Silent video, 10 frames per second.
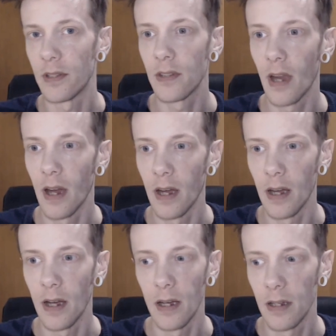uh,
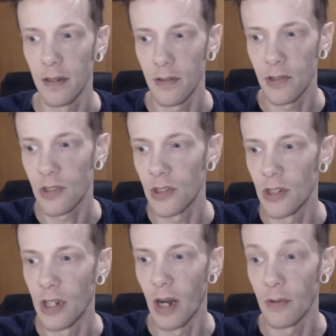uh,
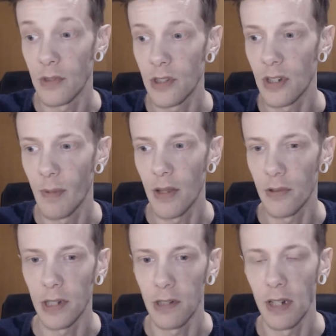you know some
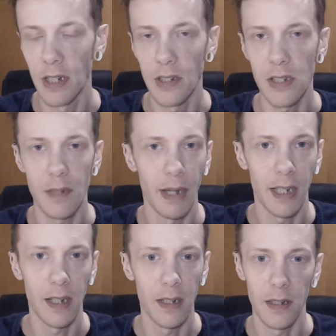other ingredients to
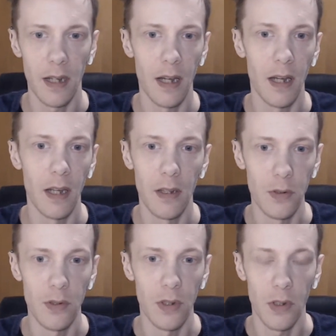make a, a an
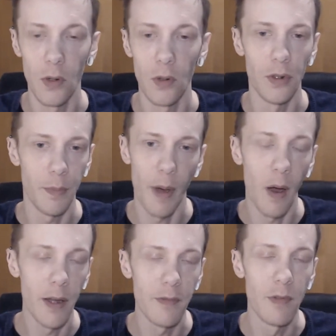oud accord. But
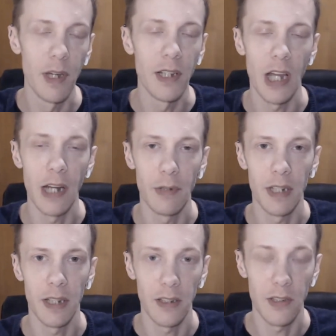I really genuinely
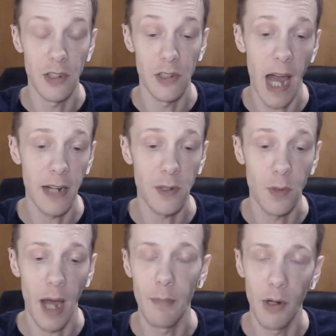think this is actual
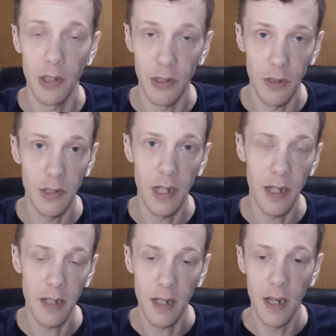Cambodian oud in
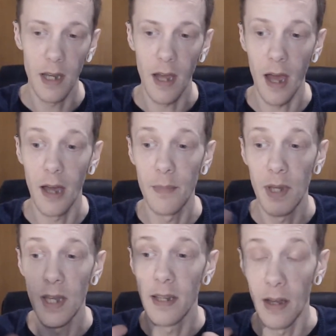here. Um,
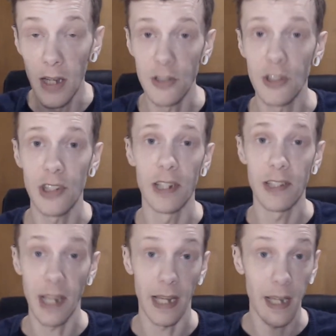now, interestingly,
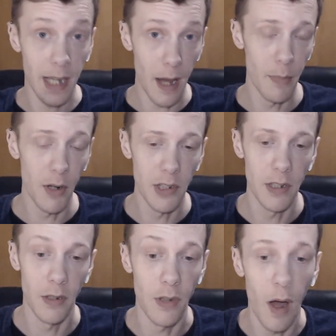say Cambodian
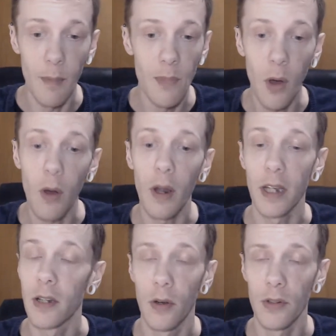oud. I'm not like
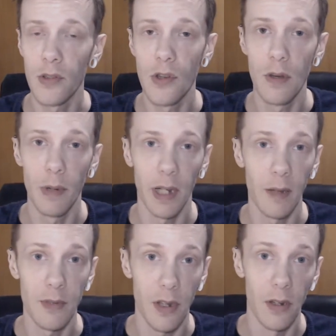a connoisseur when it
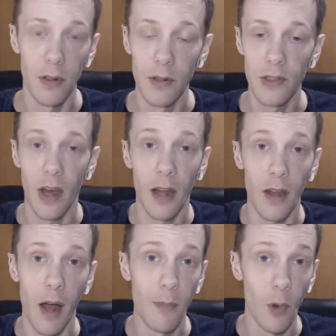comes to ouds. I,
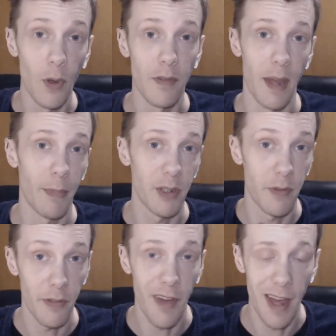am not even that much of
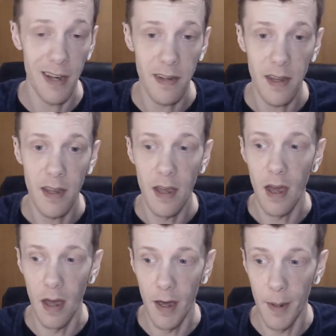a fan.
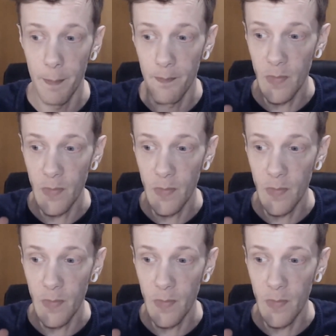Um,